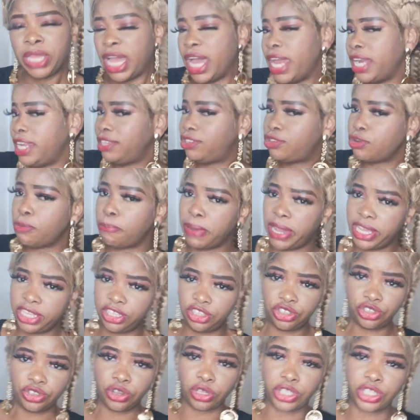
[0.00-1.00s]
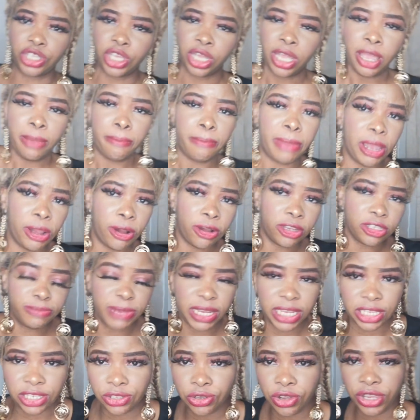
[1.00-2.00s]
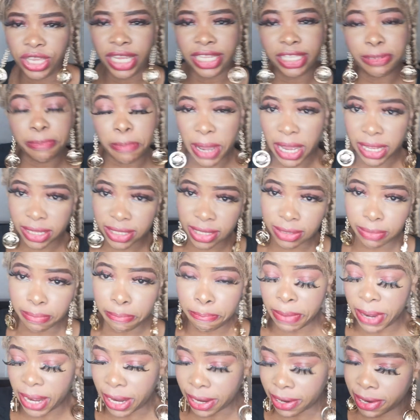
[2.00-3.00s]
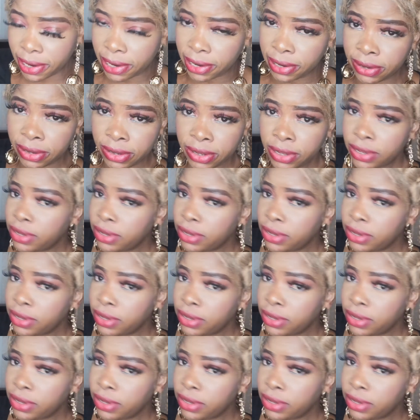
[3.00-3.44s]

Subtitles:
I need to buy salt. My husband is not yet back.